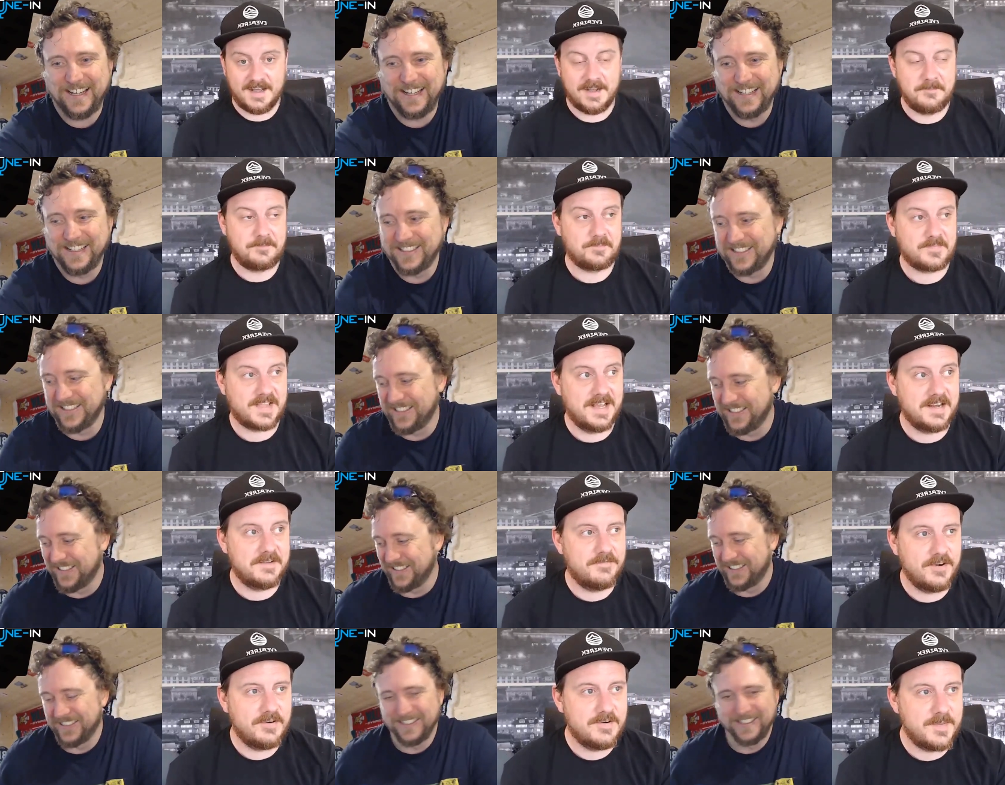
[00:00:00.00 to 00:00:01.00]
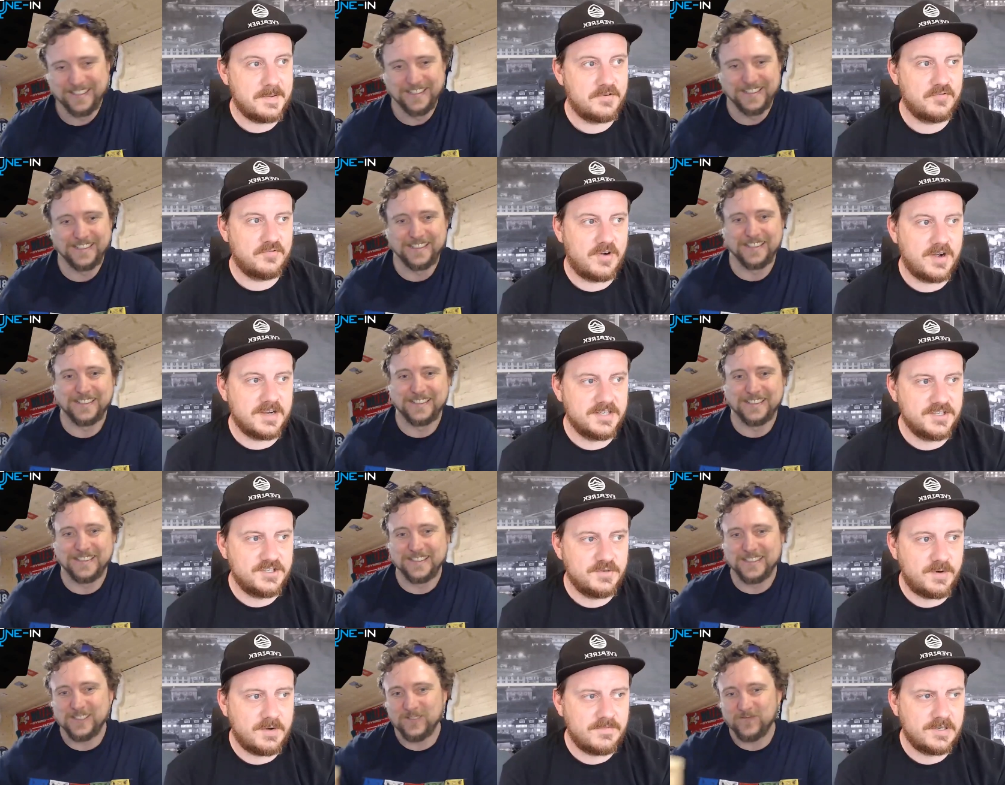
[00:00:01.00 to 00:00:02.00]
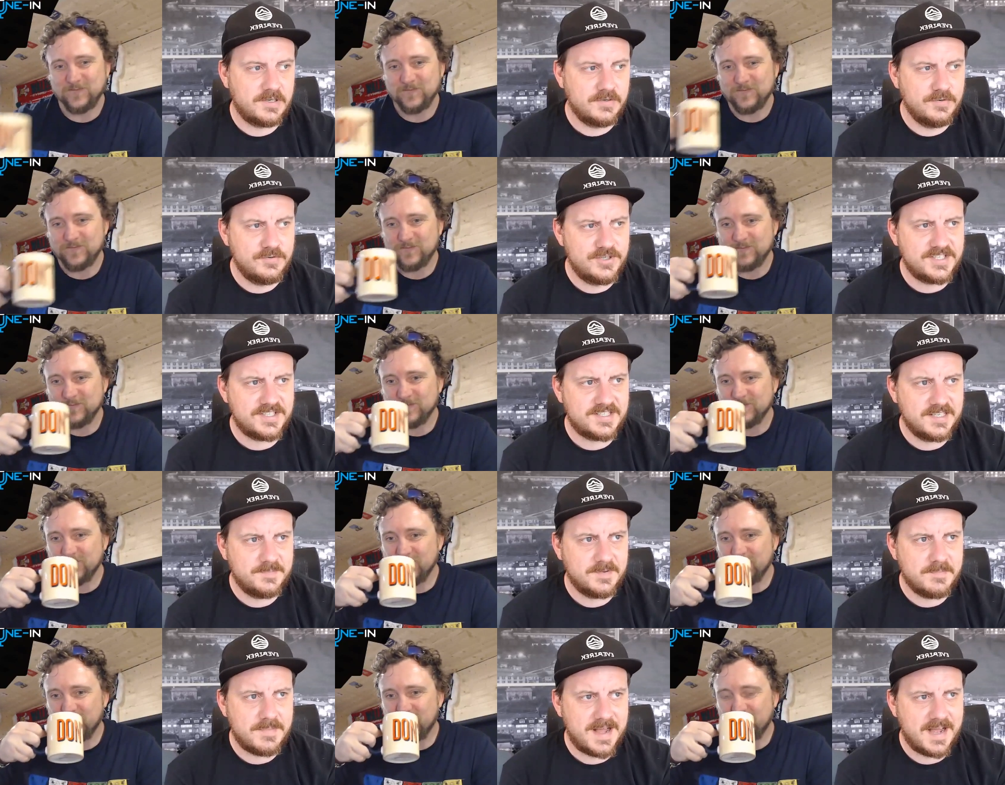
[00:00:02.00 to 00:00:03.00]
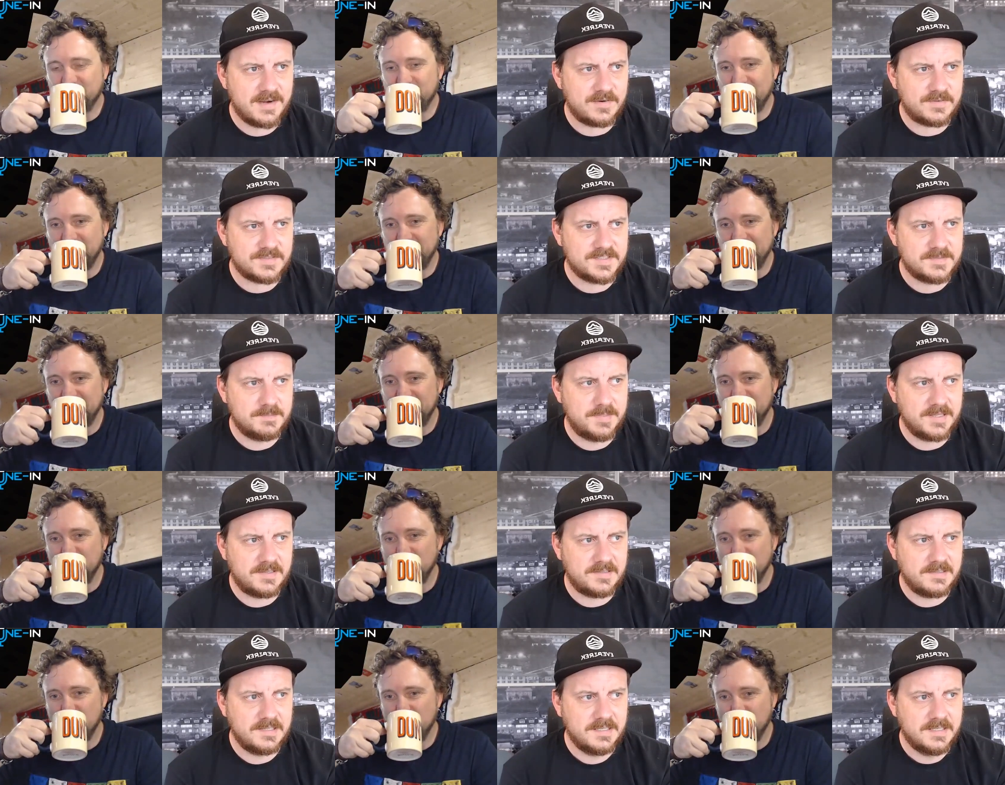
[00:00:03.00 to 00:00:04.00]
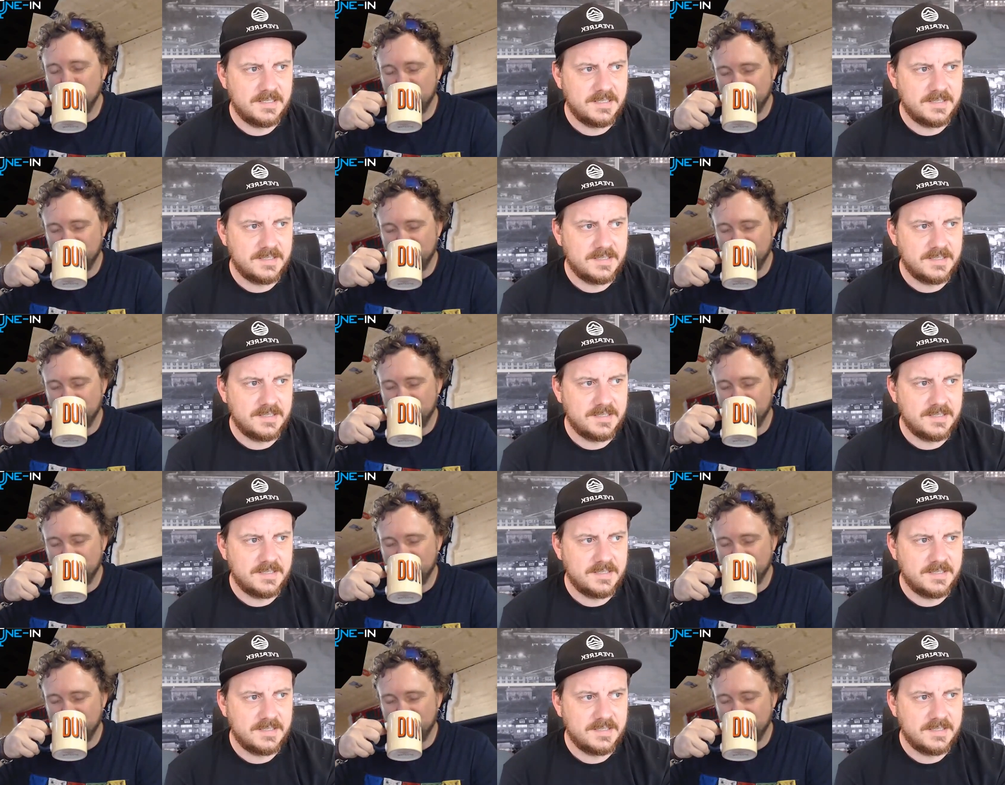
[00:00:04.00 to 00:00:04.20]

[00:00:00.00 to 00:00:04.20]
Speaker 1: Um, and if I remember right, did you either lose your sleeping bag or spill